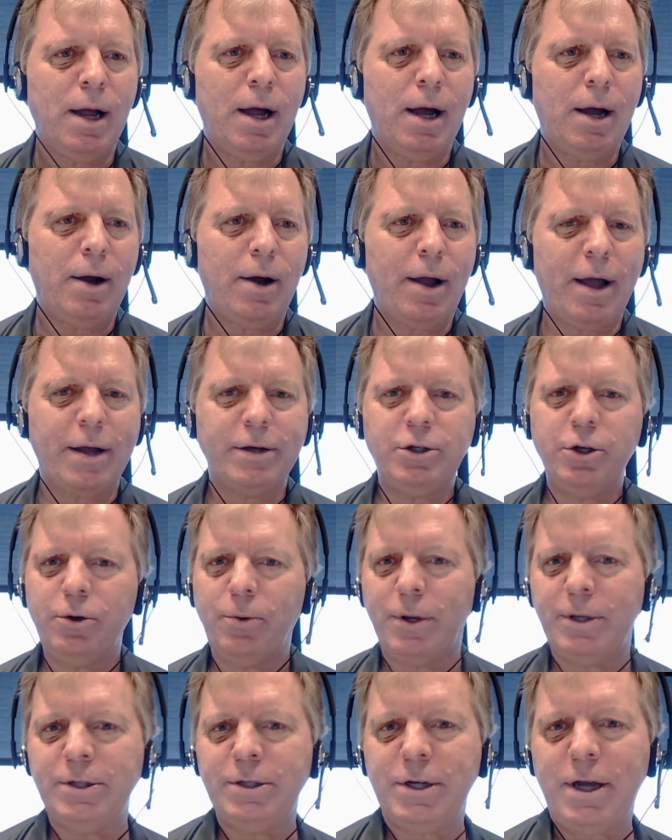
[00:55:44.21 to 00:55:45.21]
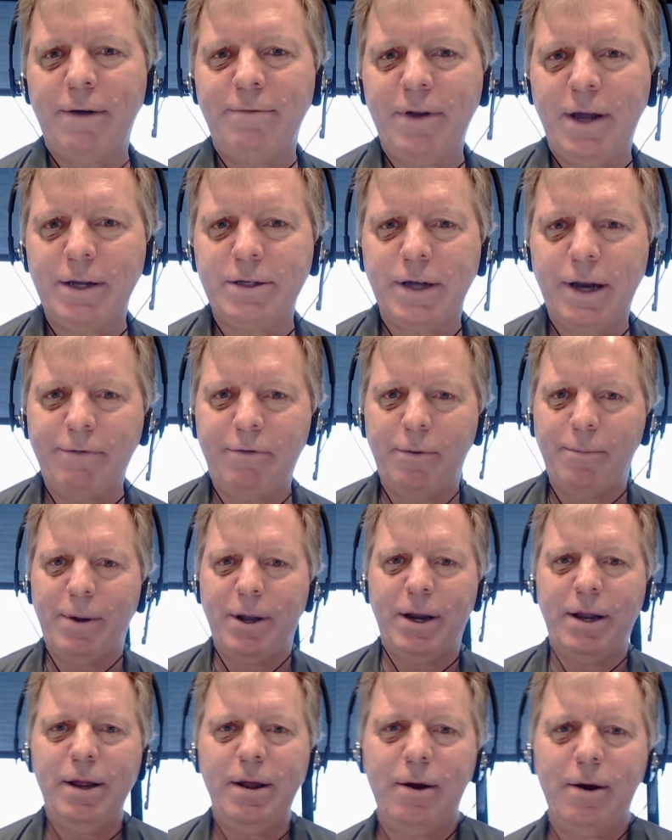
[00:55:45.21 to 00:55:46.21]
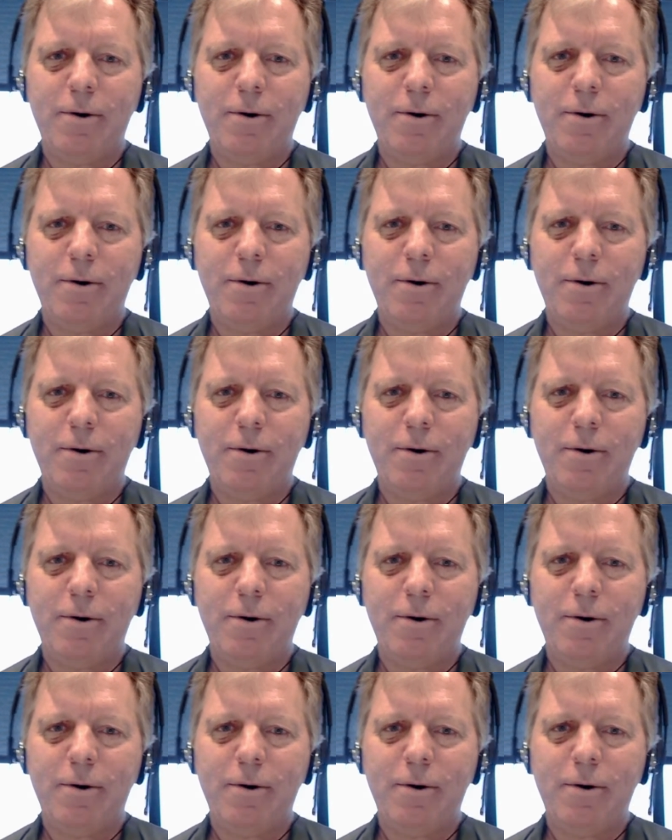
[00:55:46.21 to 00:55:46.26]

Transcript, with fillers: uh, I got two questions I have to ask everybody,